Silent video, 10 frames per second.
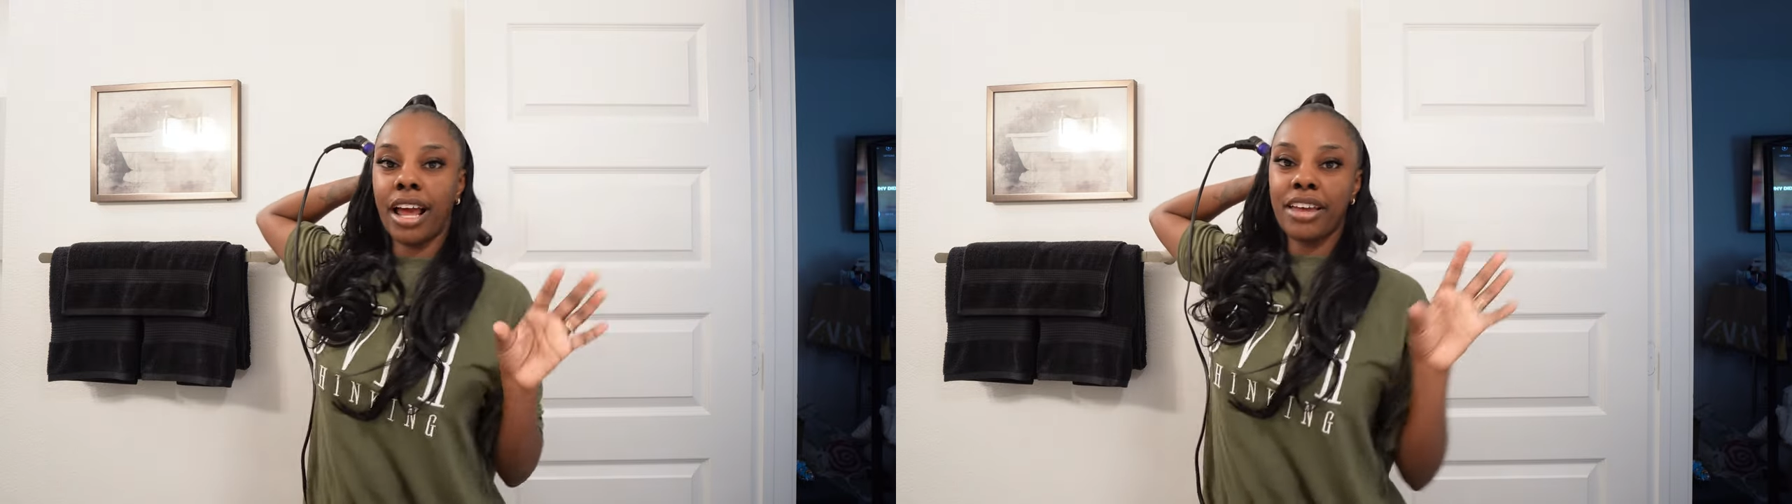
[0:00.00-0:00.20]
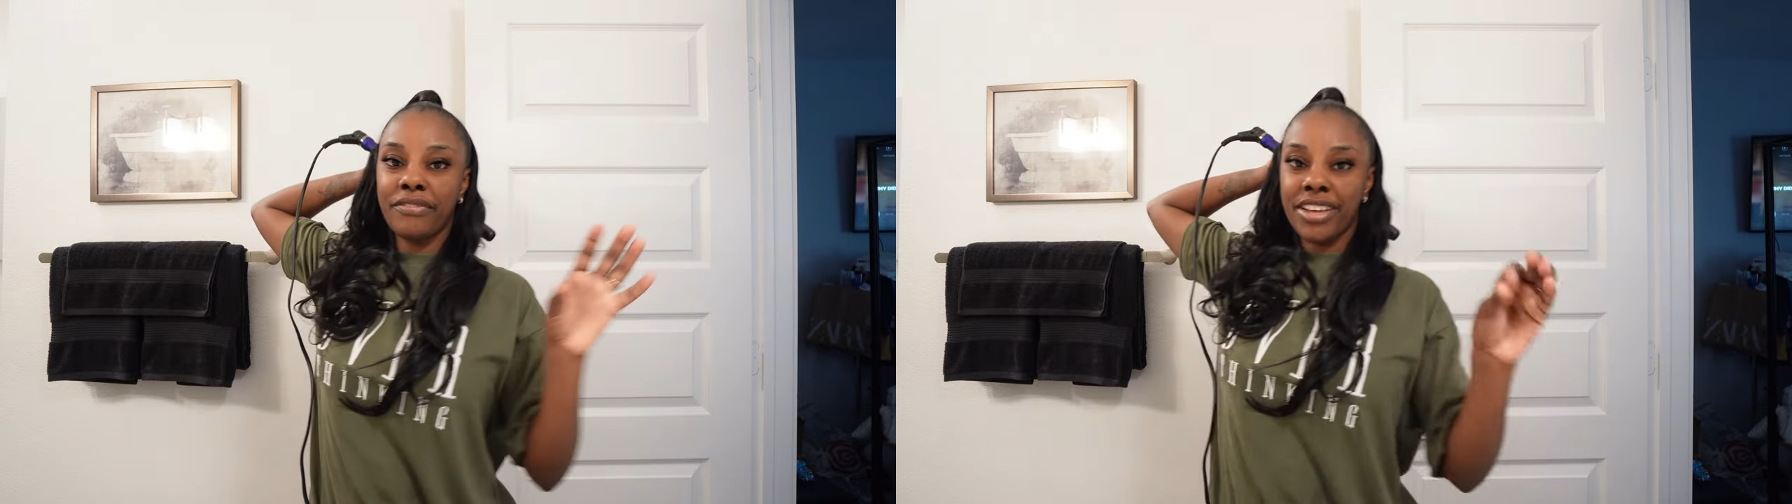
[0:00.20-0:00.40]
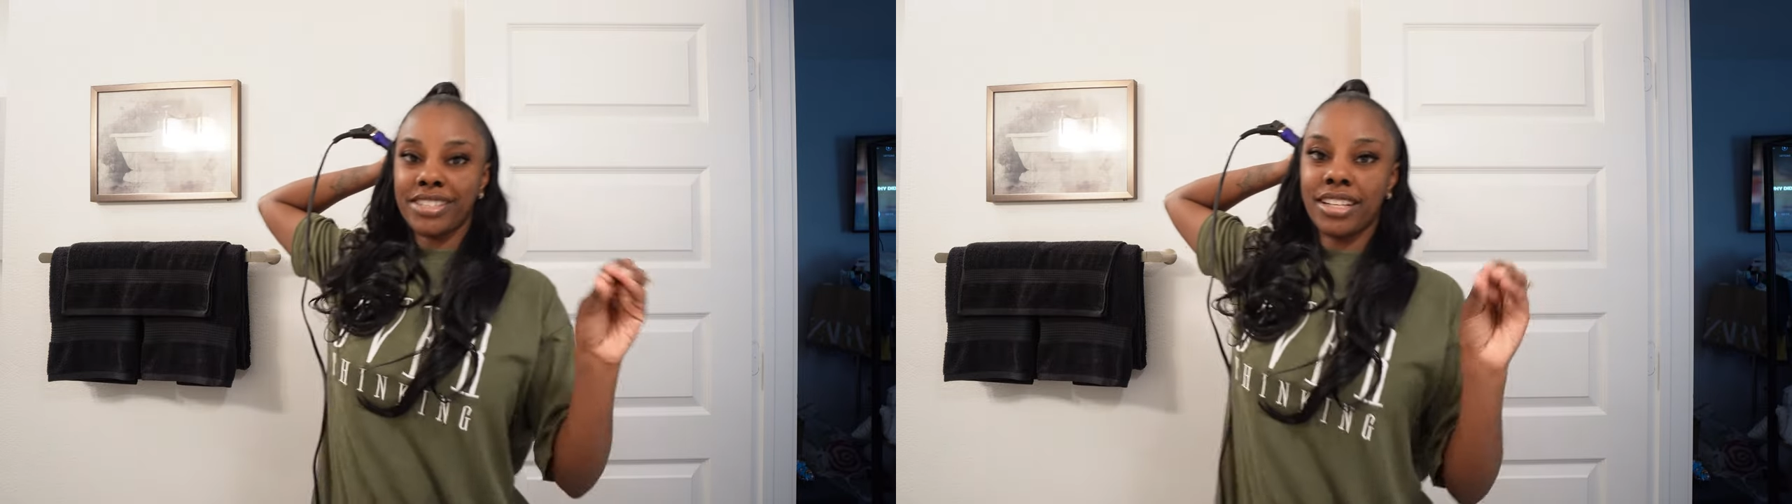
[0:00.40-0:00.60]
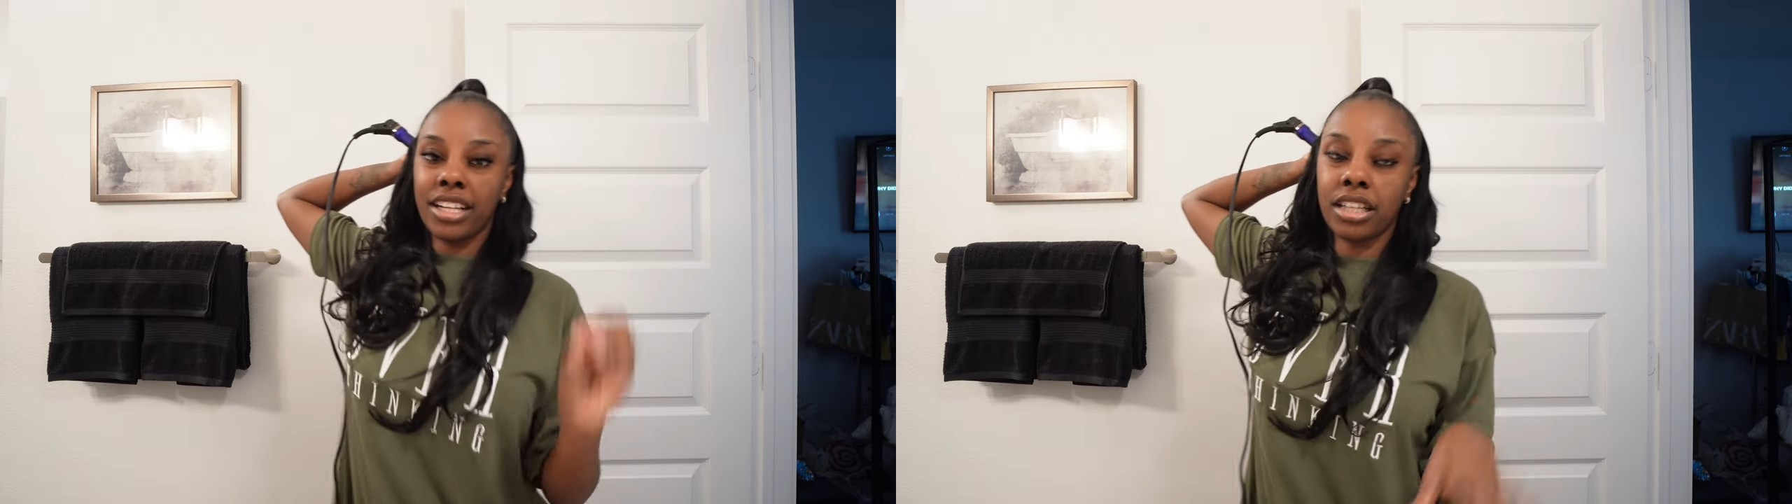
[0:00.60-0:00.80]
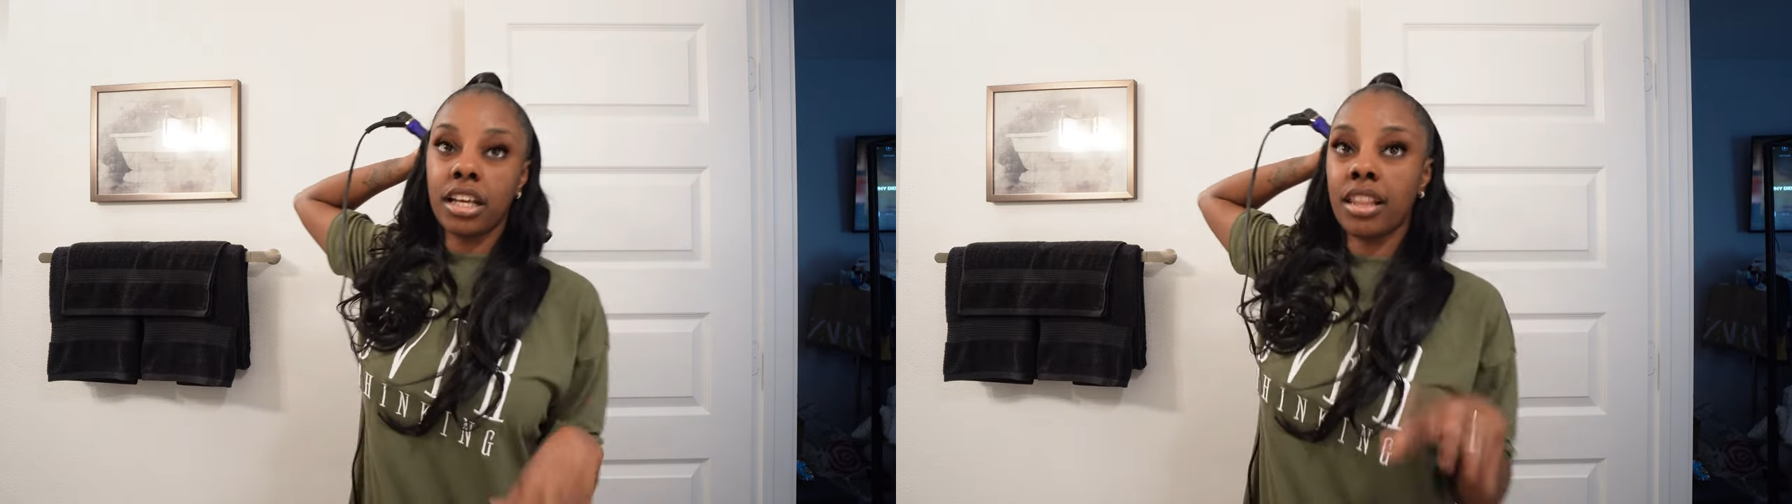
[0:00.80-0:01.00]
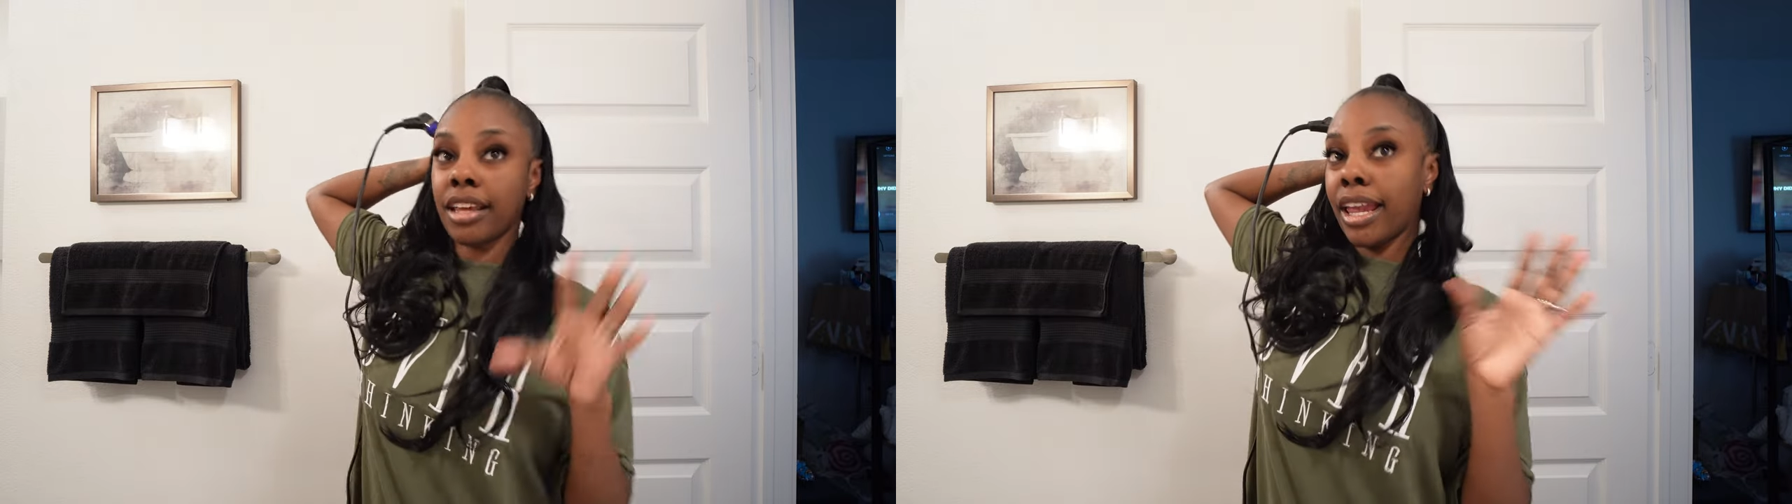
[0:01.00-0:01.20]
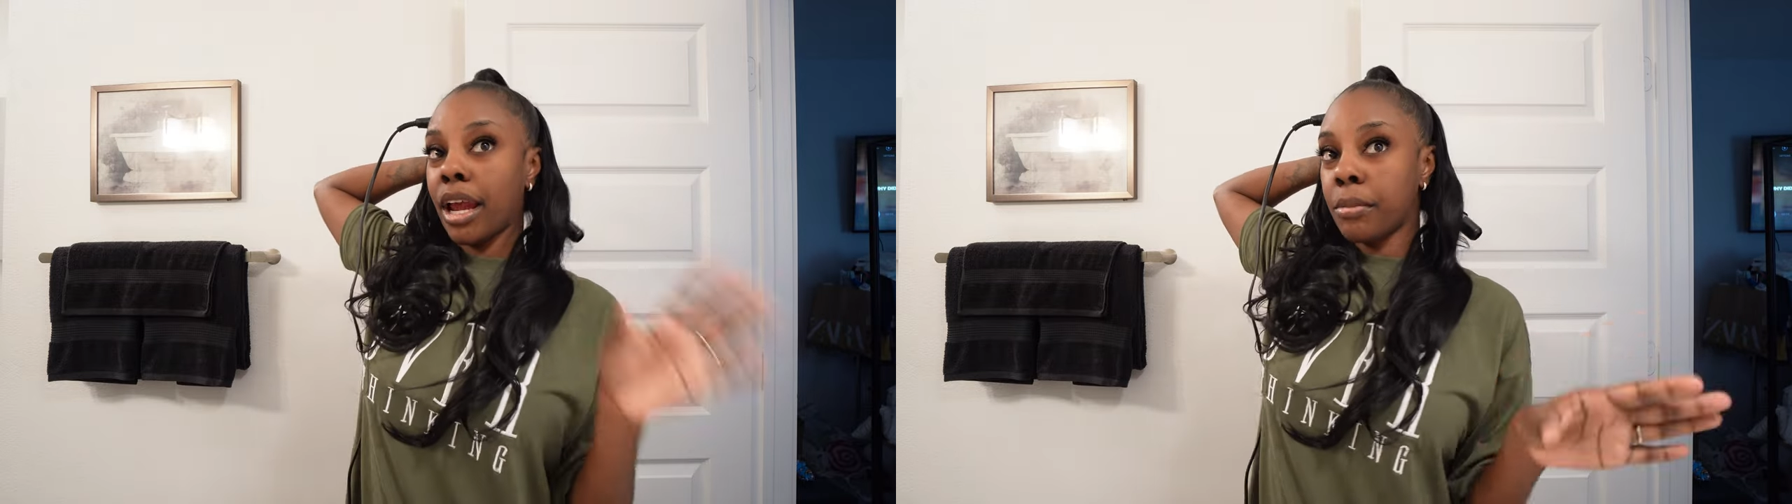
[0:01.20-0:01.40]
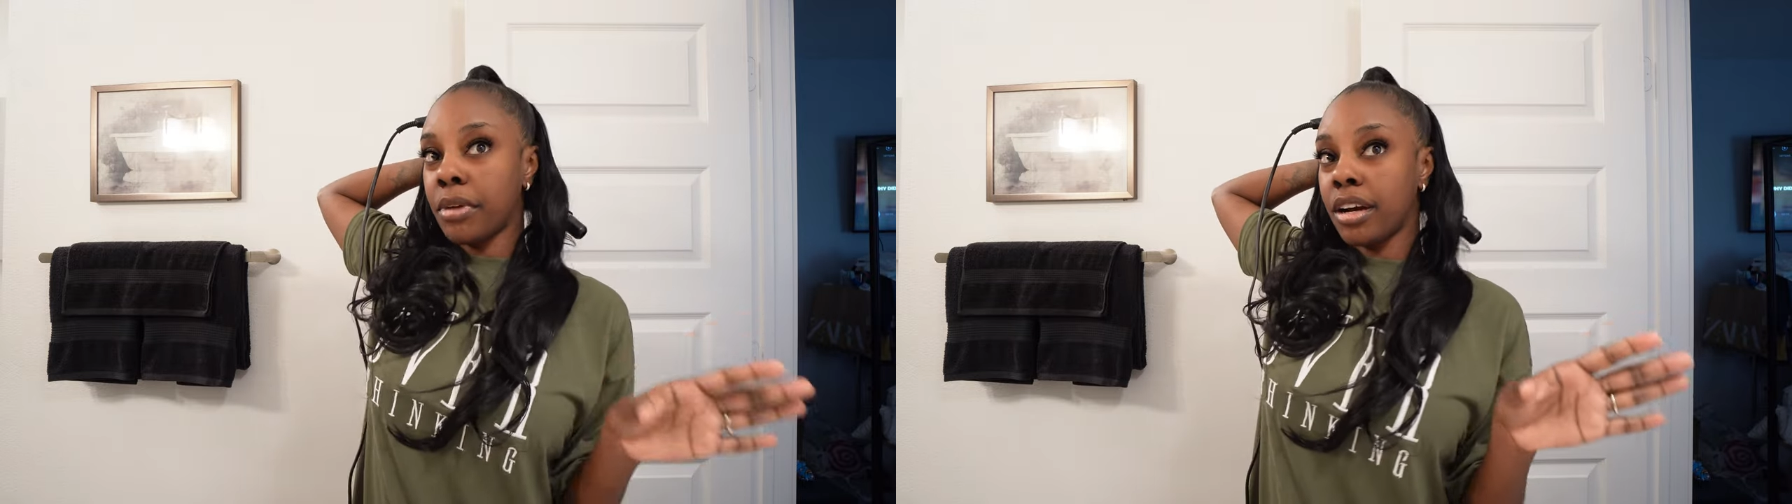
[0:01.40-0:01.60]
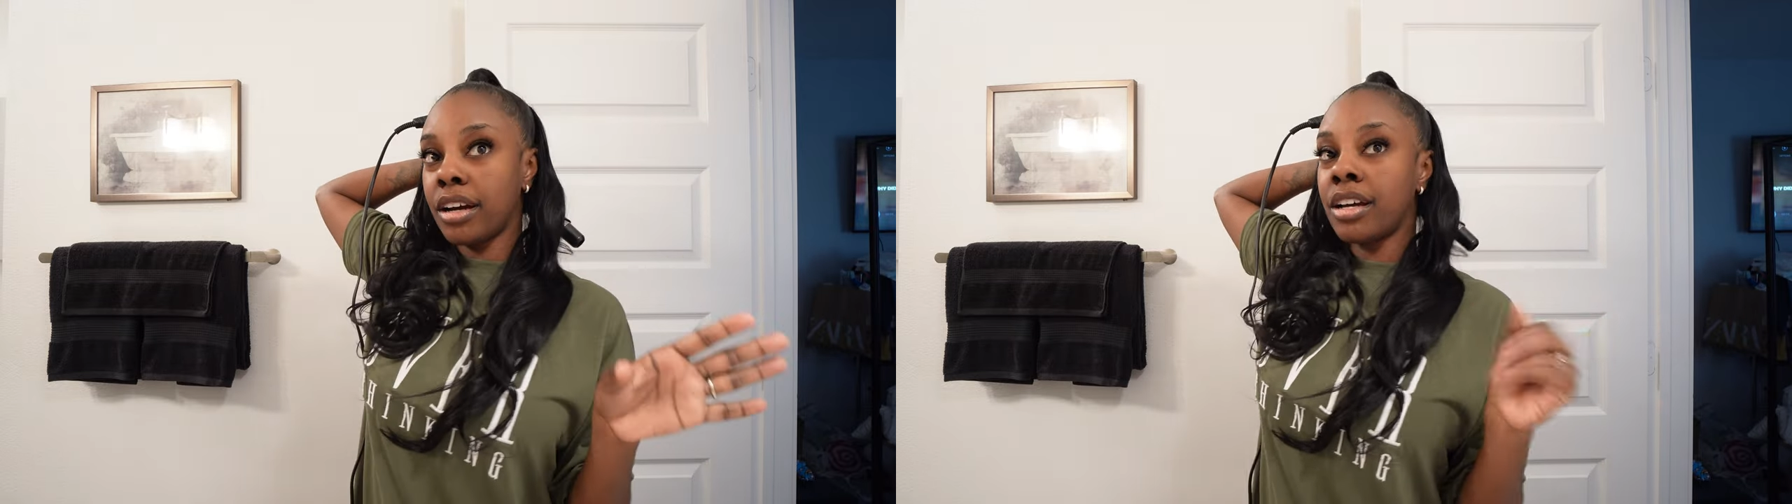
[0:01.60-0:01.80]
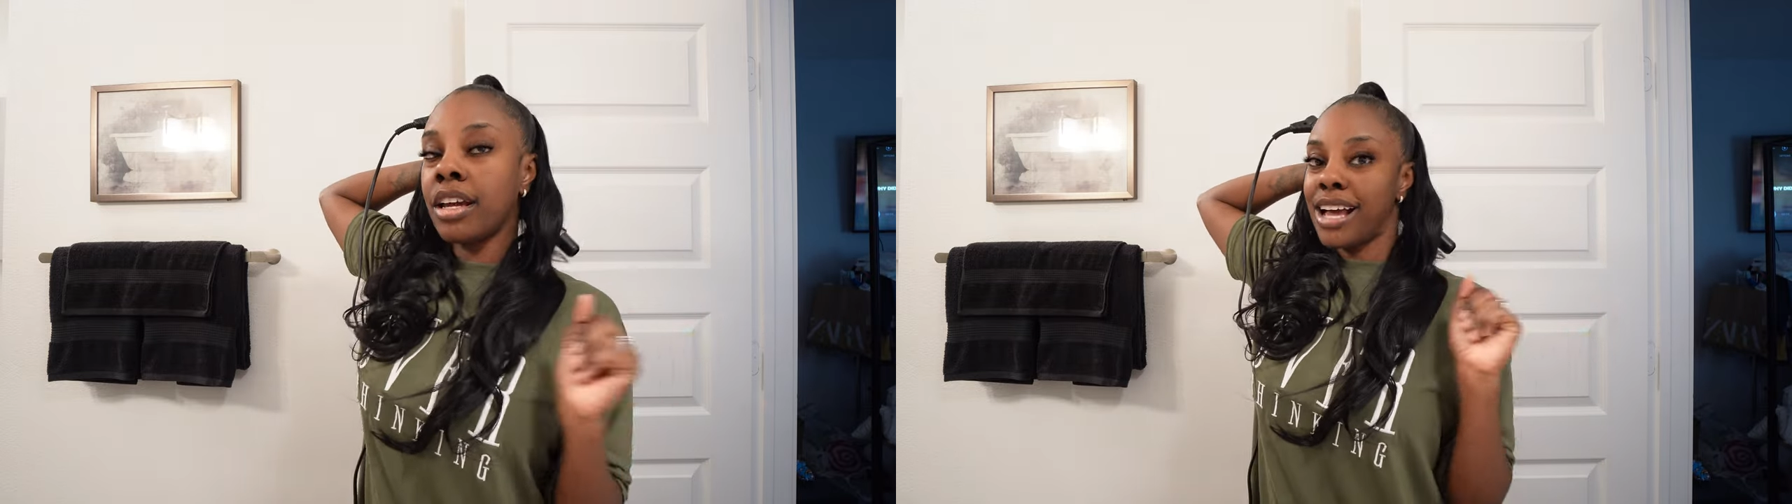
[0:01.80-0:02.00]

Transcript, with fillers: I invested in the camera.